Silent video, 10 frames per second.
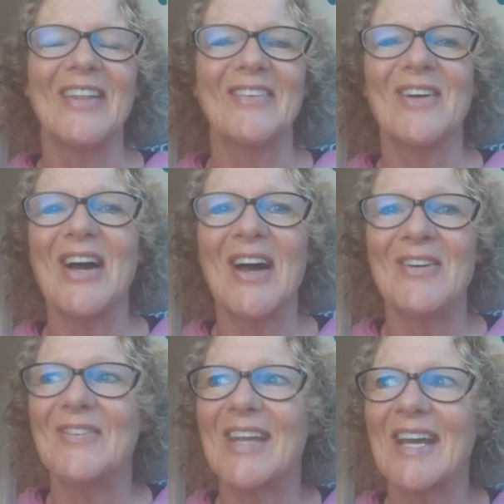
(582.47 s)
where
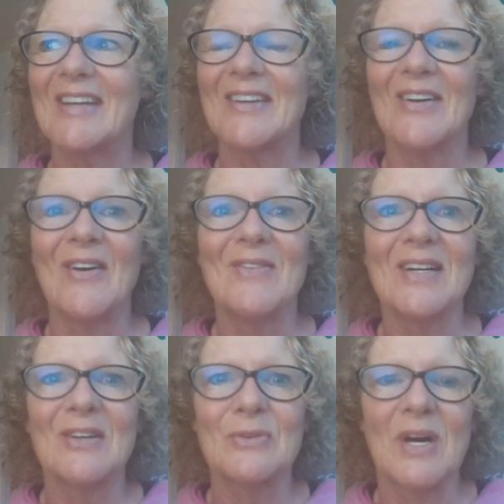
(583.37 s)
we kind of go, oh my
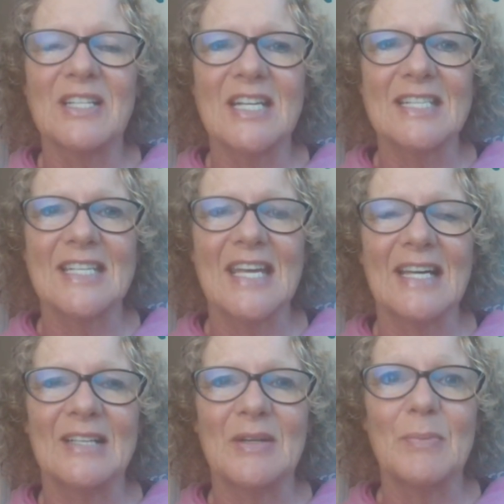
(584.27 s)
God, why did I say
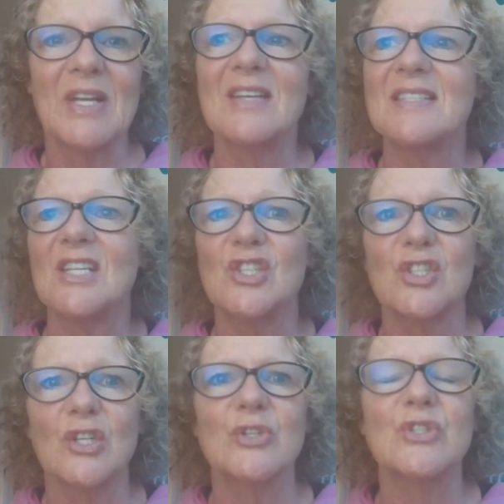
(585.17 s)
that? Because it
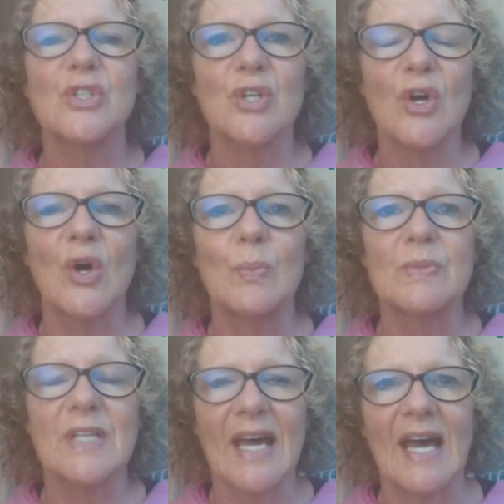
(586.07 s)
just
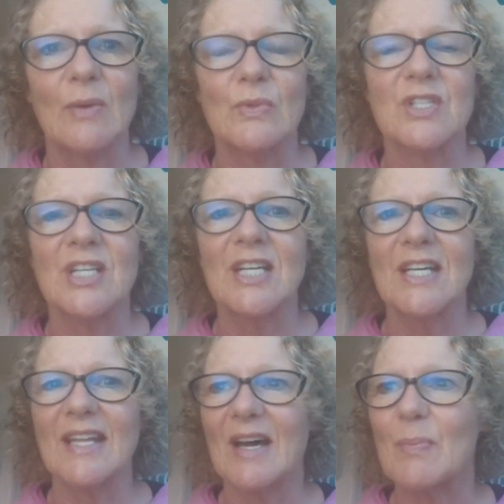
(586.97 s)
comes out.
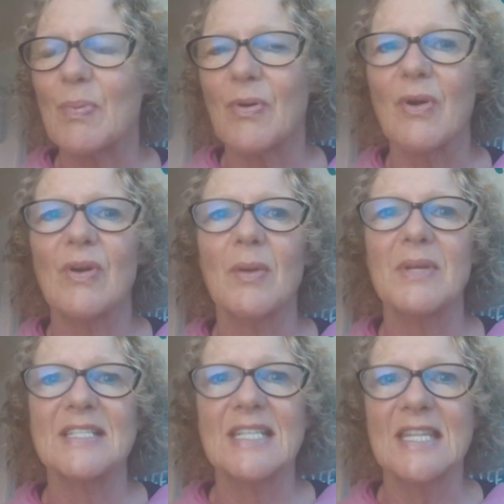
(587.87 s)
That
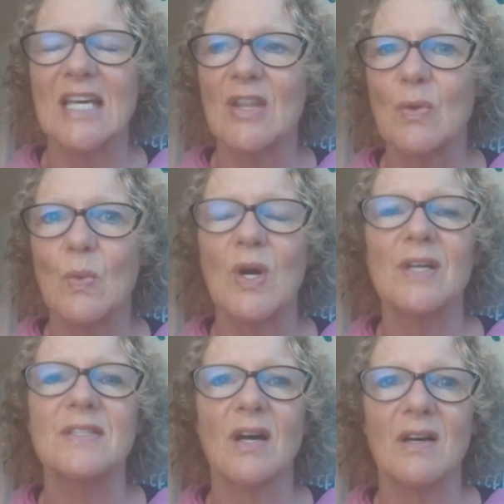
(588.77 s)
programming's in there, the
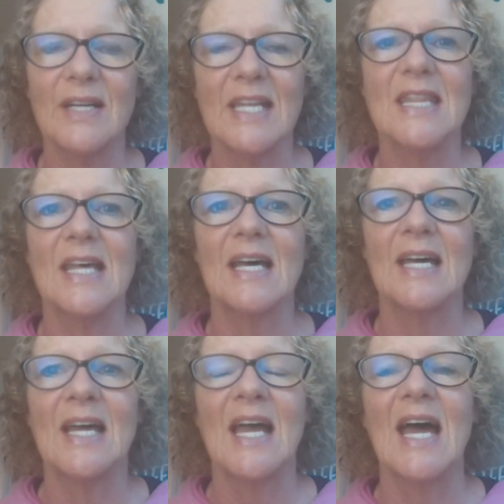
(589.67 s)
words are in there.
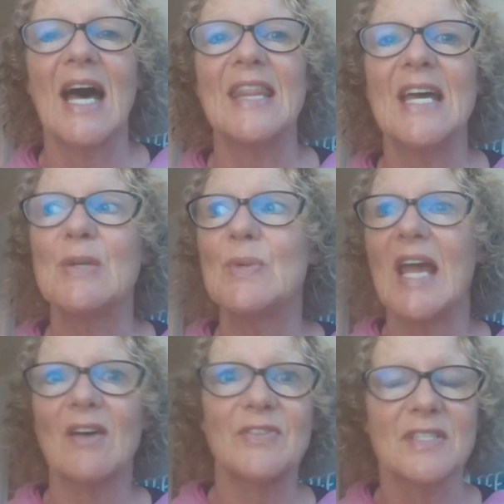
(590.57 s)
And then we
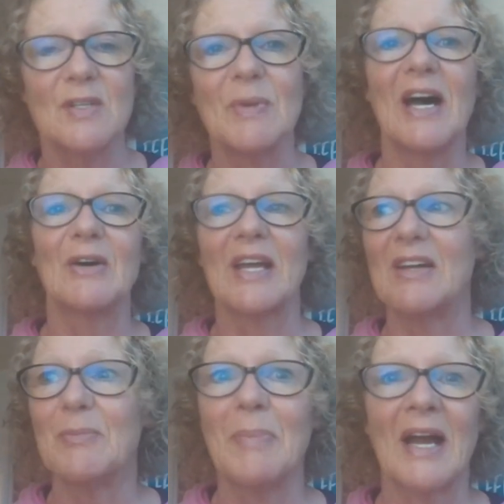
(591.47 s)
have to somehow kind
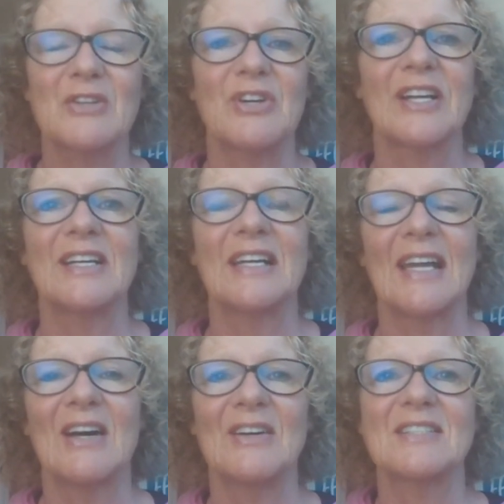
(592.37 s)
of backtrack and
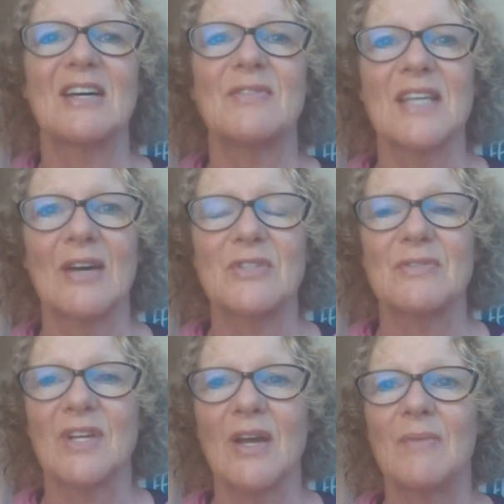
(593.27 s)
get ourselves out of
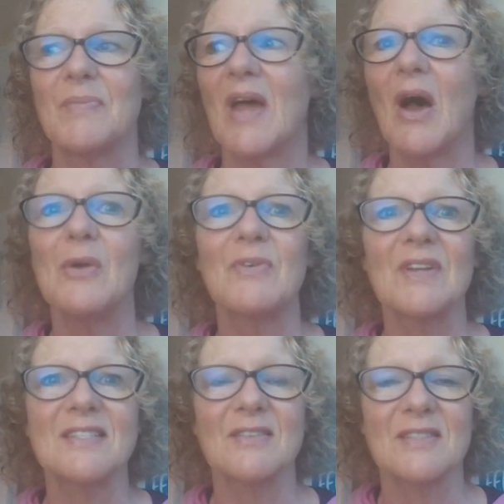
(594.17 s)
it, hopefully
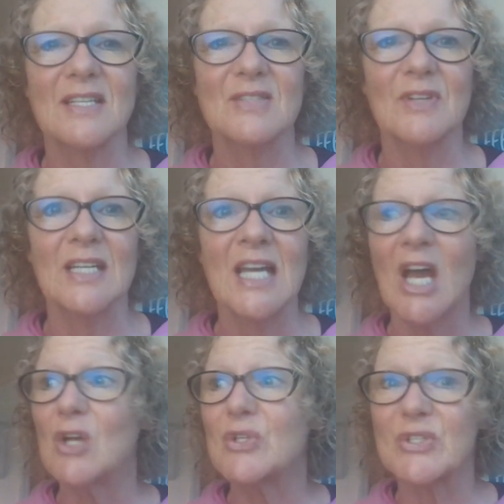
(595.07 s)
successfully.
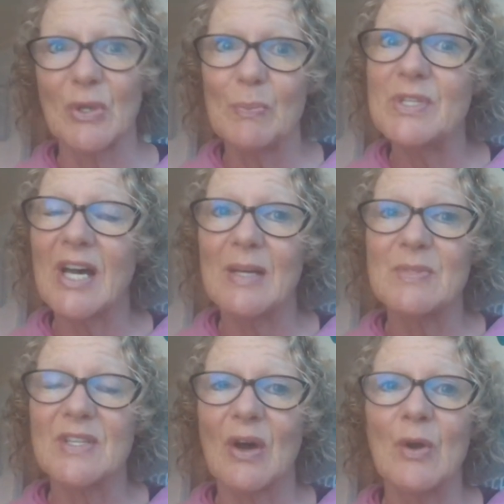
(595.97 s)

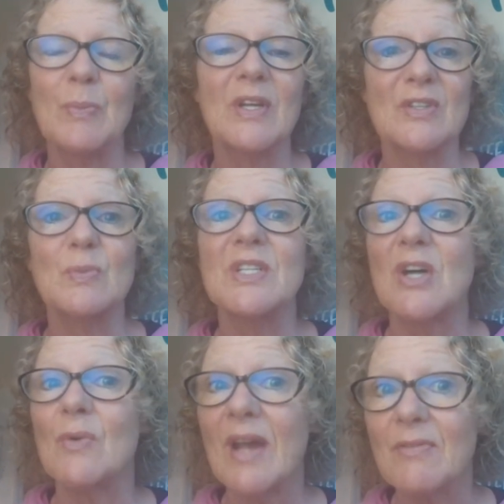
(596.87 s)
Sometimes, though, because we
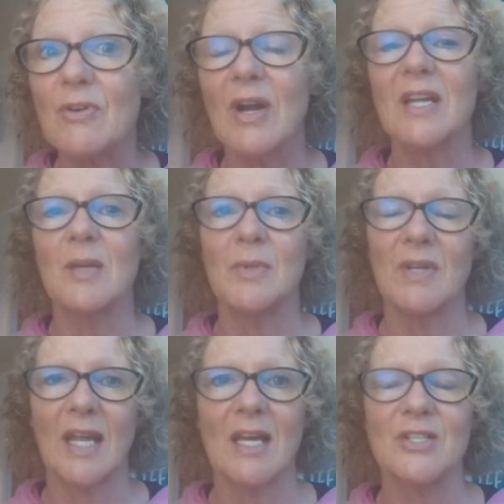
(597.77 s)
don't have great
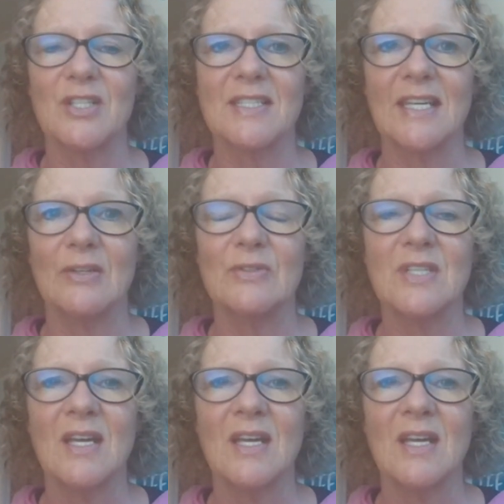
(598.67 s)
communication skills,